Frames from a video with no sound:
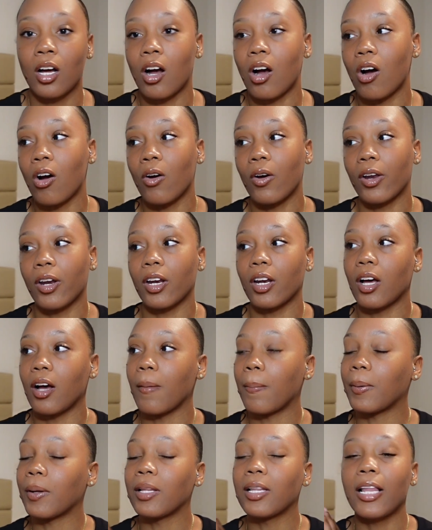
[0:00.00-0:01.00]
on a
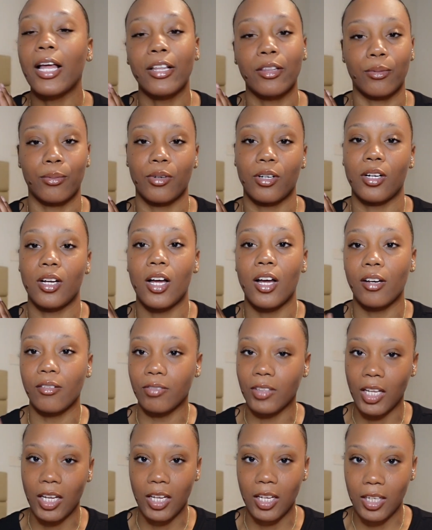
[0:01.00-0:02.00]
plethora of
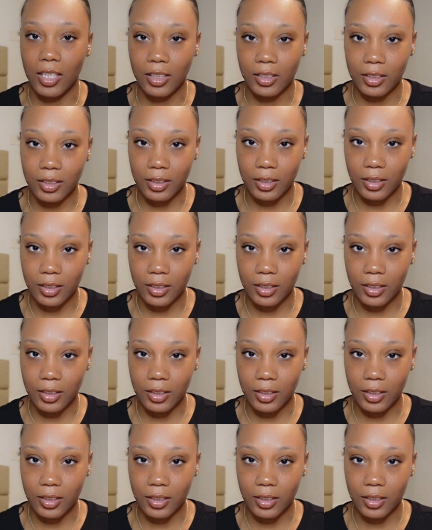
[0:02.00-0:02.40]
things.